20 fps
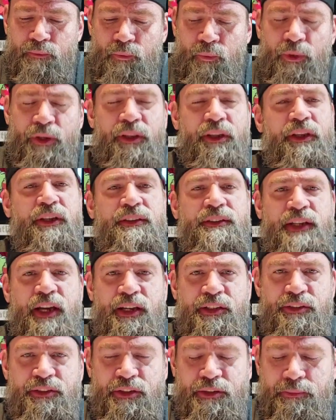Really good
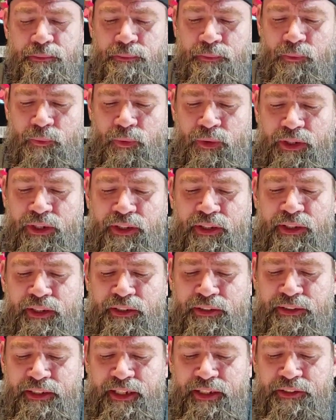texture, really
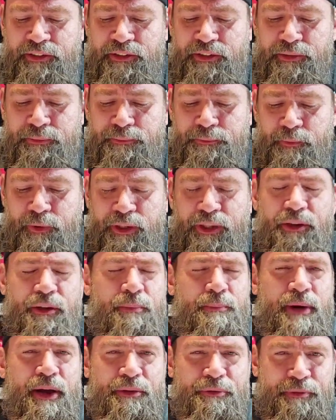good texture, really
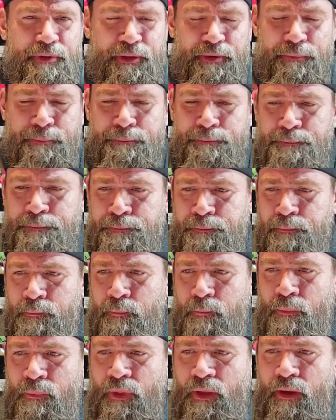good mouthfeel.
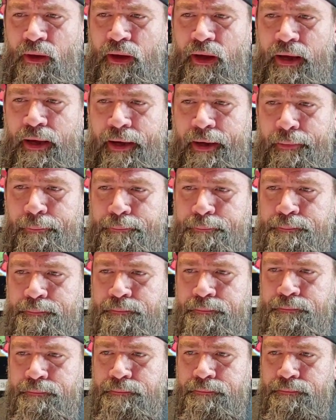Um,
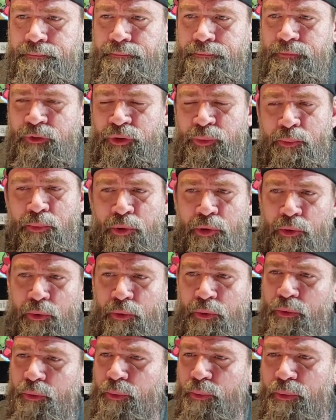
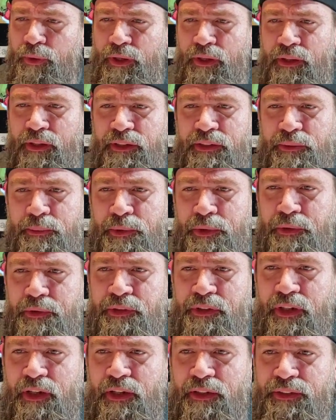smooth, really smooth
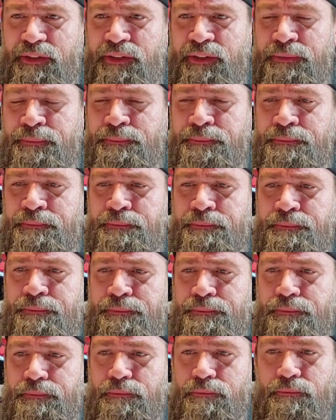sauce.
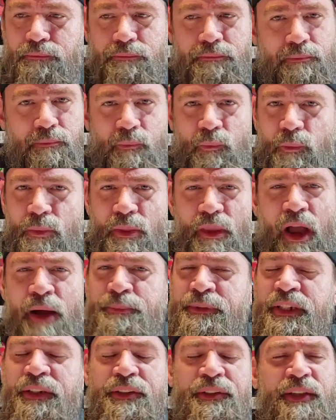
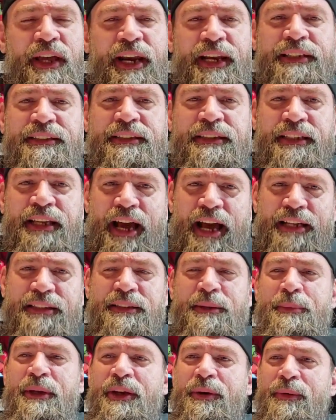I'm telling you, that has got
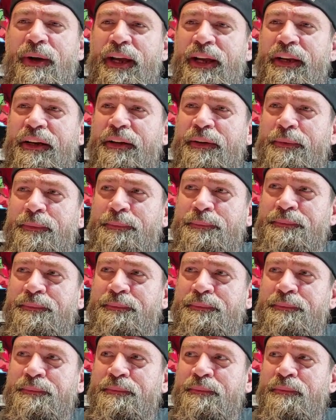to be oregano.
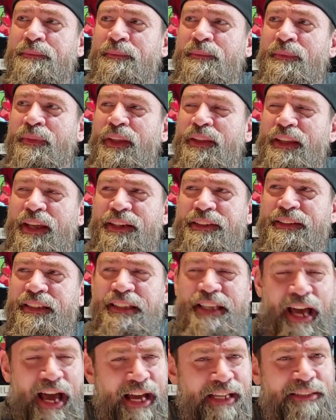That has
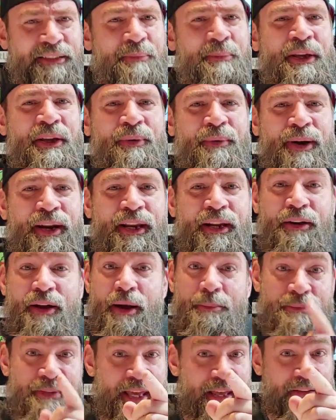got to be oregano.
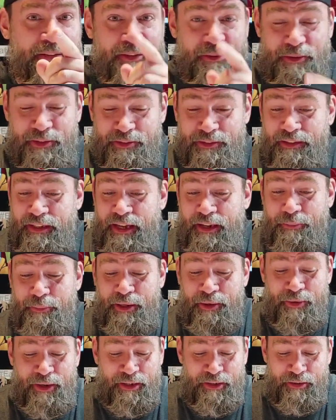I'm telling you, this has got to
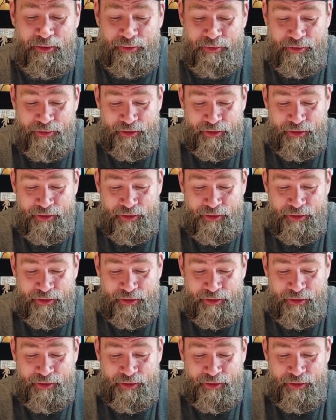be oregano